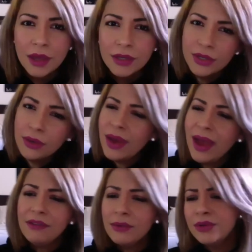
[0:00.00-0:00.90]
So
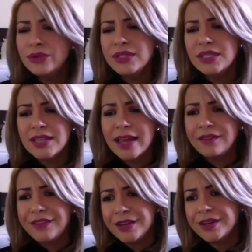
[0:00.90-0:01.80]
everyone who's inside
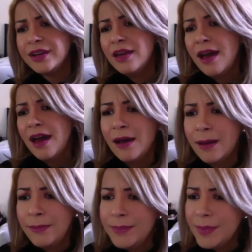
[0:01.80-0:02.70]
of here,
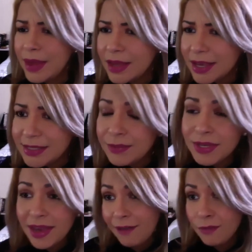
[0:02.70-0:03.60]
I see
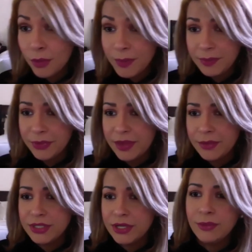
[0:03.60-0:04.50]
we have more people than
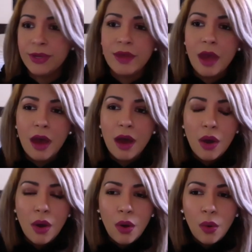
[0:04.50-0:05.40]
we started with.
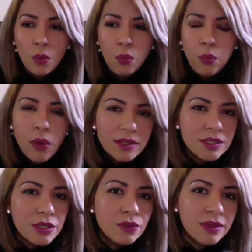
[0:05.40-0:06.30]
What
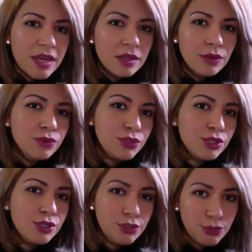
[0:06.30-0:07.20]
do you think you
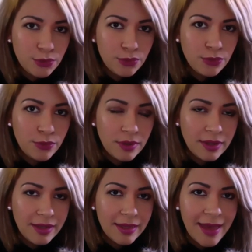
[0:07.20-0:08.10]
should do
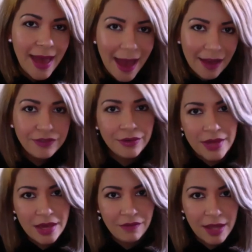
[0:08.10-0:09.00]
after
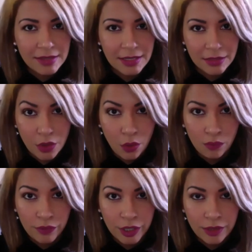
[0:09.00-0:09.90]
the event is
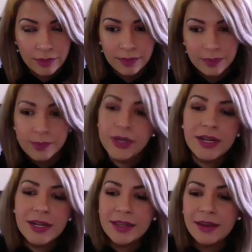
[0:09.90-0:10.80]
over? Put
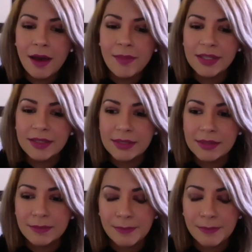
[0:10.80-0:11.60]
it in the comments.